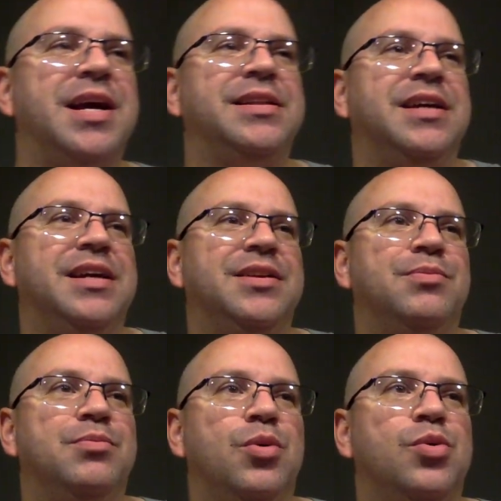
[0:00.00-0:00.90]
and then
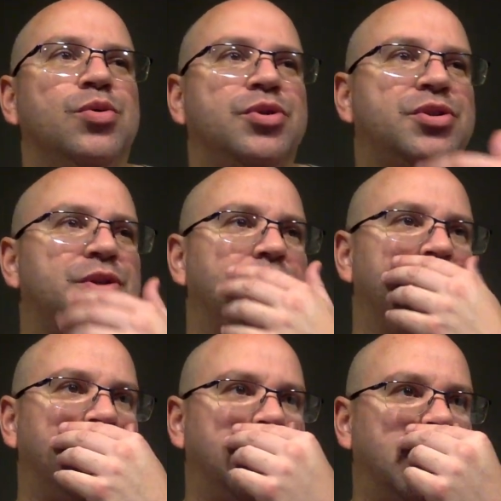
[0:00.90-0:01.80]
most uh,
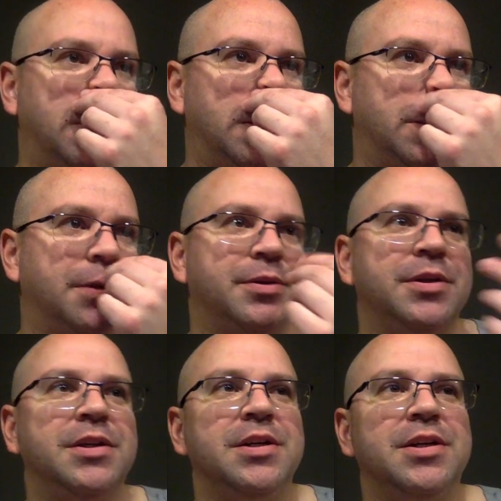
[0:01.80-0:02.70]
uh,
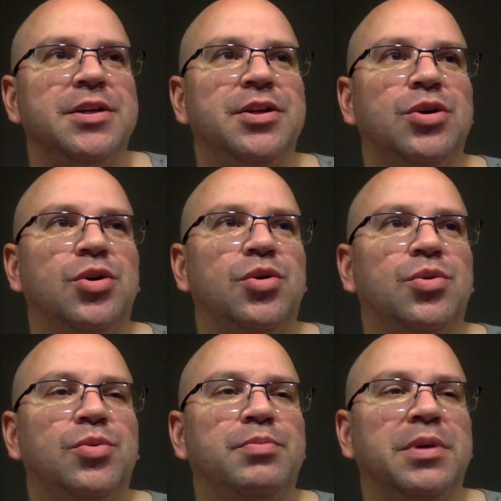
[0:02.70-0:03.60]
you
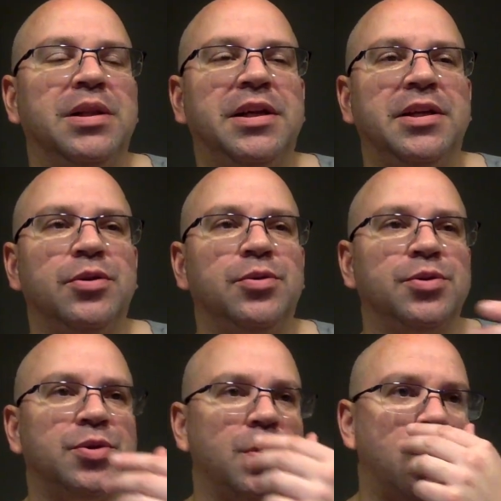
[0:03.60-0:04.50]
know
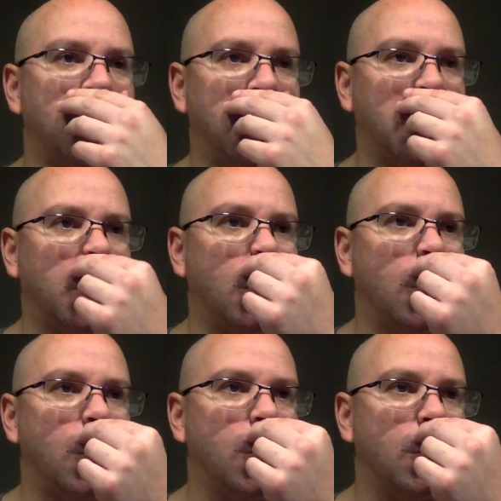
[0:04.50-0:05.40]
millennials or or
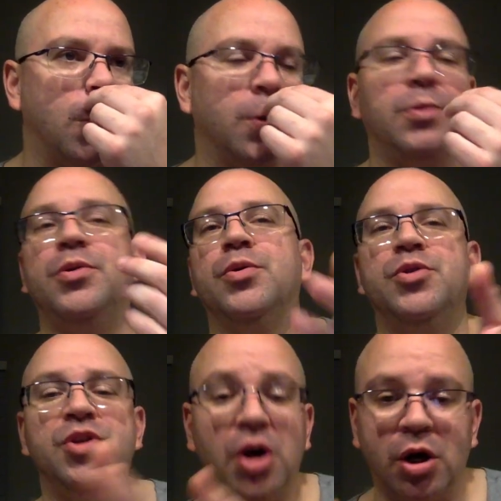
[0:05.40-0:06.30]
or, or you know
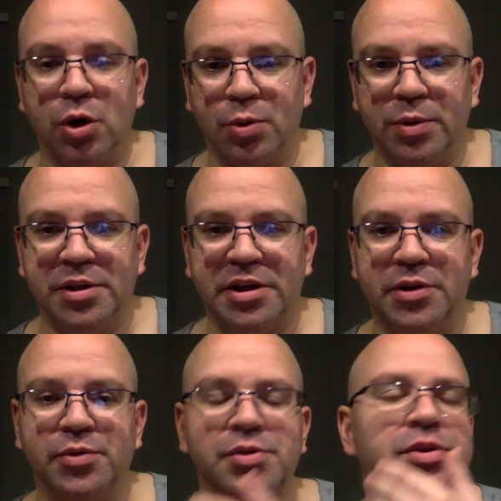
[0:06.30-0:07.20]
younger
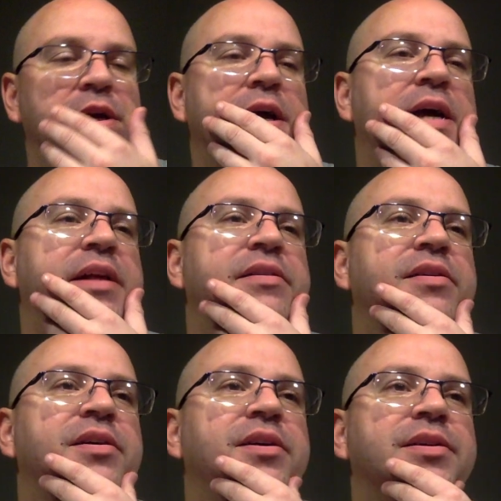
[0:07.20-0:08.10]
millennials and
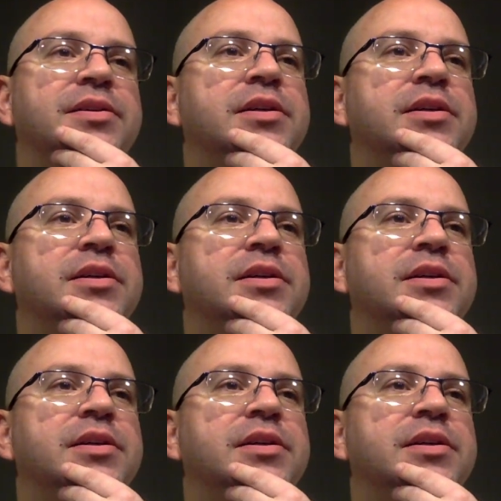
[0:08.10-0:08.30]
uh,